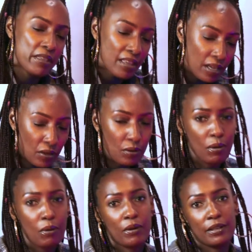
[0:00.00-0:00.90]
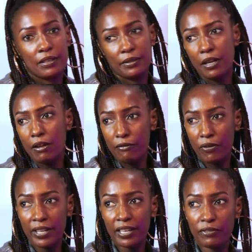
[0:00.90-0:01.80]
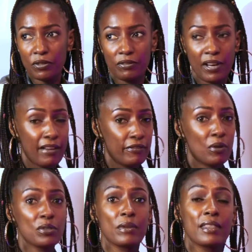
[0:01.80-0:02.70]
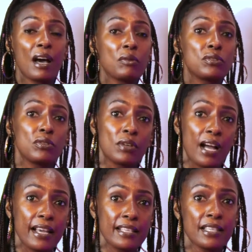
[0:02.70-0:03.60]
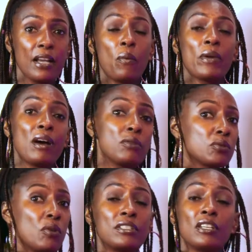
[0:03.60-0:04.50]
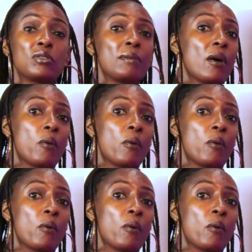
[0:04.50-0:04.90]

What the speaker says: Thank you, Lord, for the gift of life. Because without you guys, without God, but